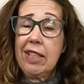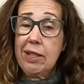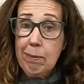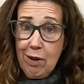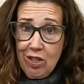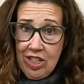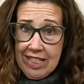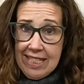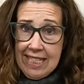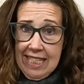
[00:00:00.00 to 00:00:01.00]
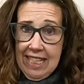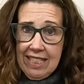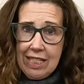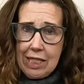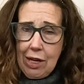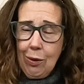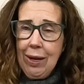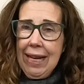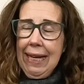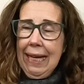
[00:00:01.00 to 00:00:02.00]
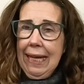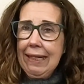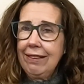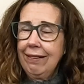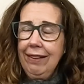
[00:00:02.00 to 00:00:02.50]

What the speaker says: the merchants did. So it,